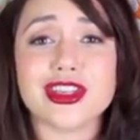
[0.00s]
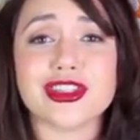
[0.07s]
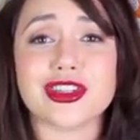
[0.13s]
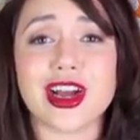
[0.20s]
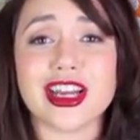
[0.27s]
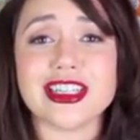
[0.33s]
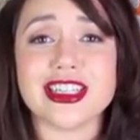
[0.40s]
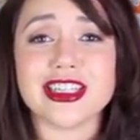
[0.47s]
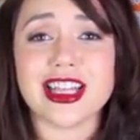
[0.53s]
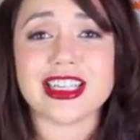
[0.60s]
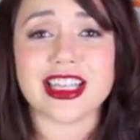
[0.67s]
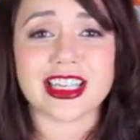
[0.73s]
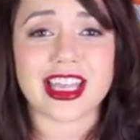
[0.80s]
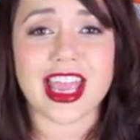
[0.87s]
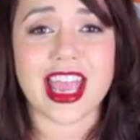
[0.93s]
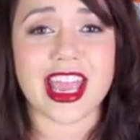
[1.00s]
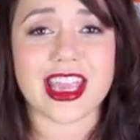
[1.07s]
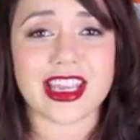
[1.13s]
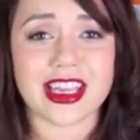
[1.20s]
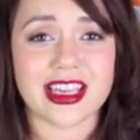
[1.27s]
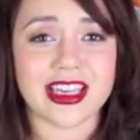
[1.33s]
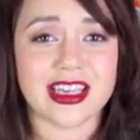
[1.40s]
so I did like a
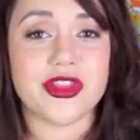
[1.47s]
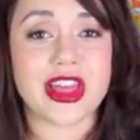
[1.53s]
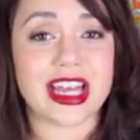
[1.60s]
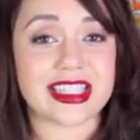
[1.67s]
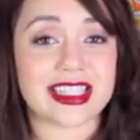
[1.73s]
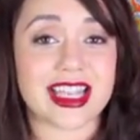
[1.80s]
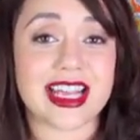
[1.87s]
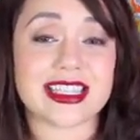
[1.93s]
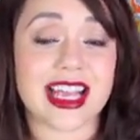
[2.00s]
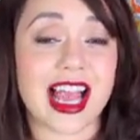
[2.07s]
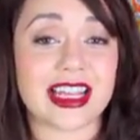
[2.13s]
cake that says